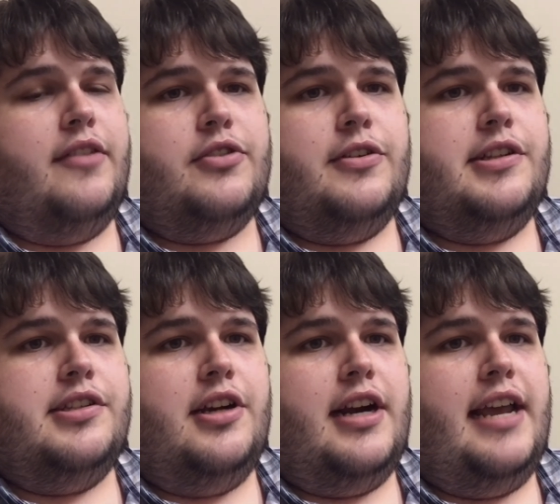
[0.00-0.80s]
off to a good
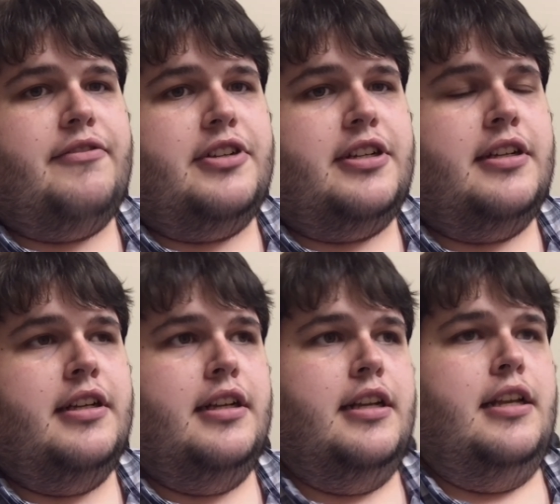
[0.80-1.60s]
start after
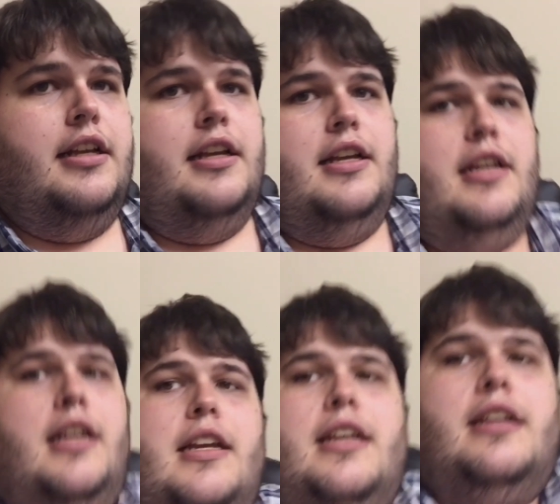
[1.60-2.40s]

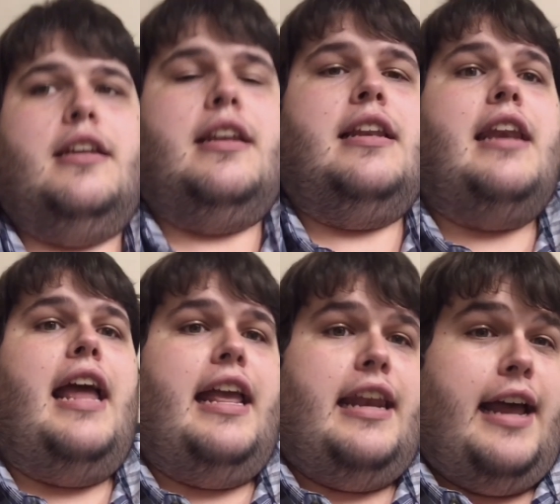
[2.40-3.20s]

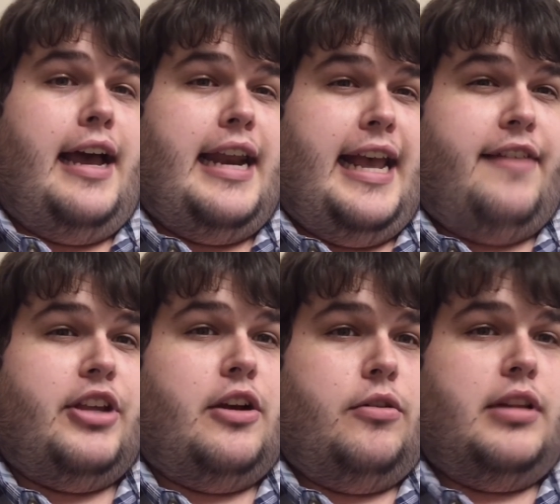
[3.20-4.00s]
not
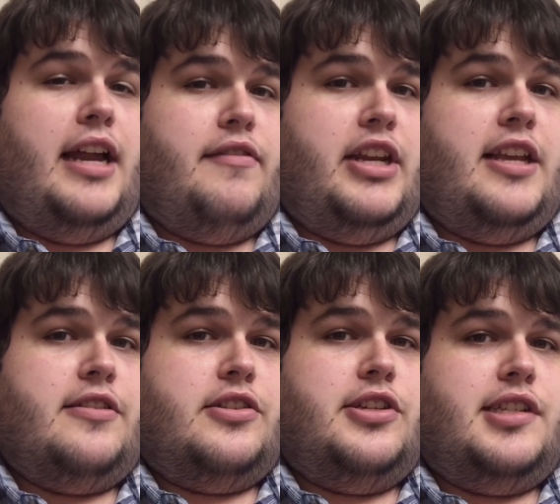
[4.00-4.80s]
having a whole lot of
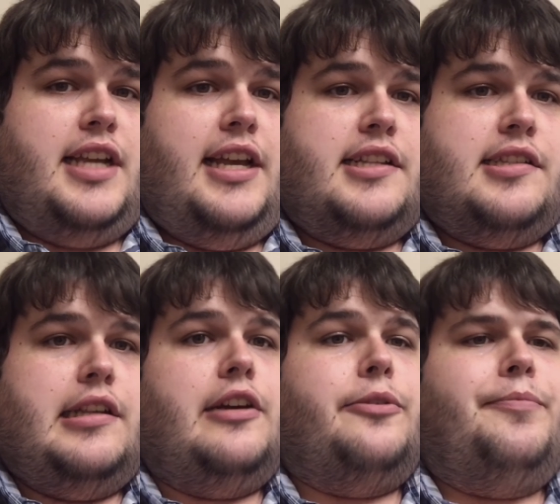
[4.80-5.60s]
videos just yet.
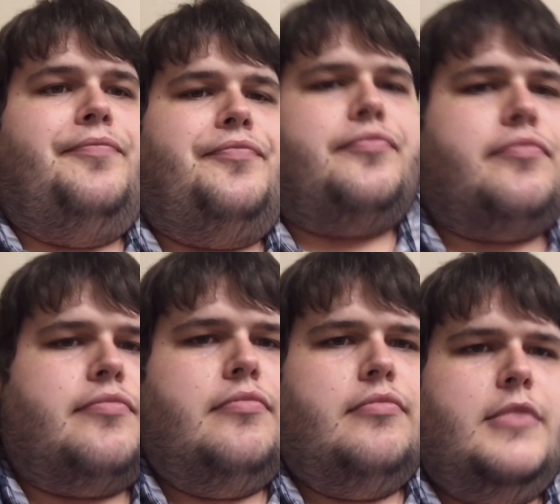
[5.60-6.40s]
So
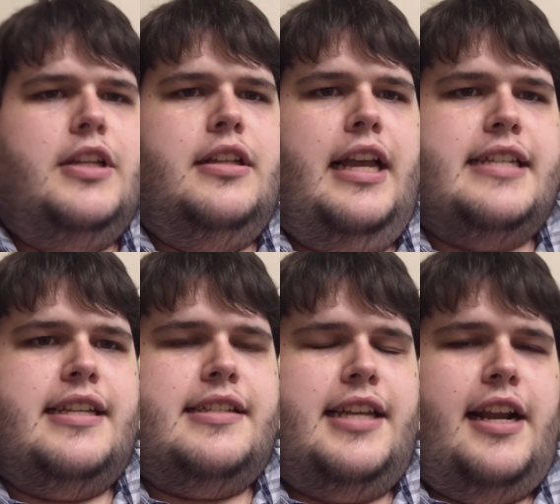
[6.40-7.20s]
as
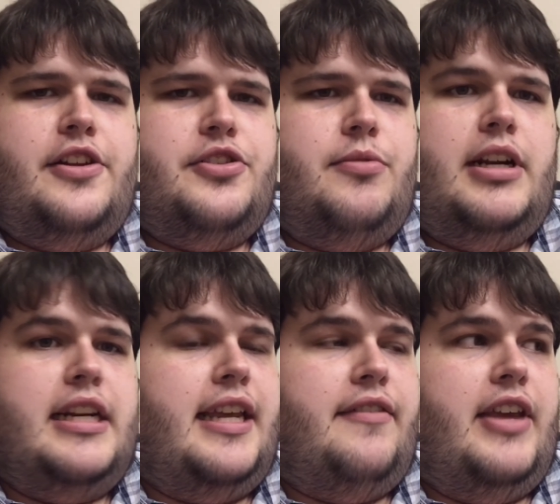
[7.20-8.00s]
I said, I just
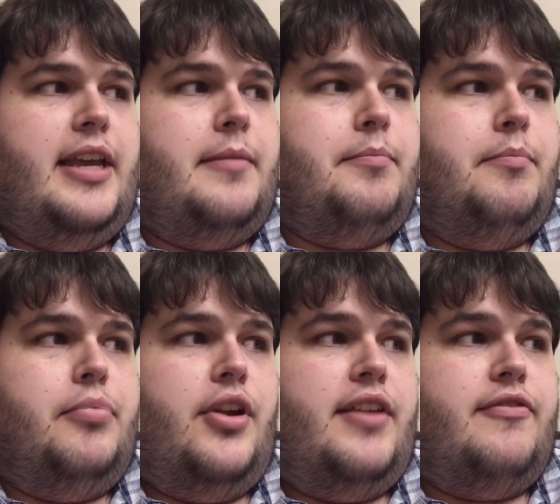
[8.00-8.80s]
wanted to give a
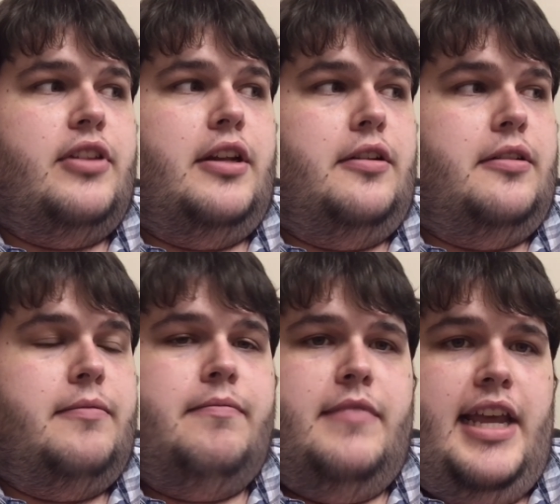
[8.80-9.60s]
brief
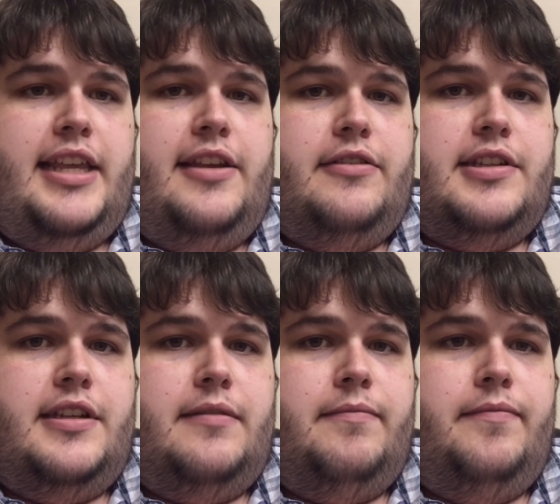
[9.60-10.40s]
little thank you
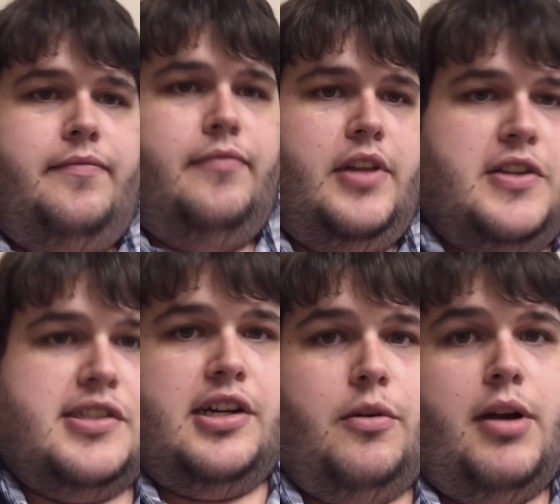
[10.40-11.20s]
to
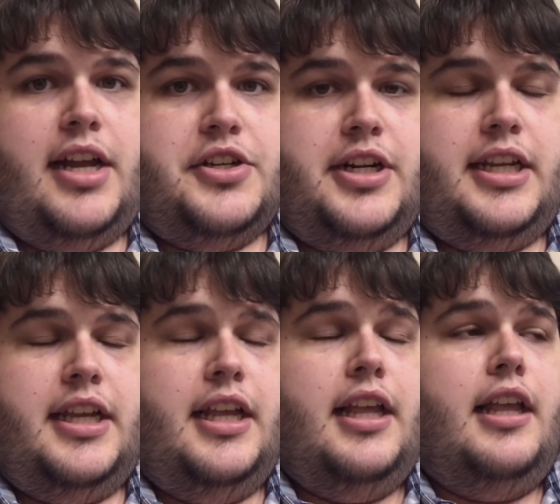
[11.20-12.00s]
those that are watching.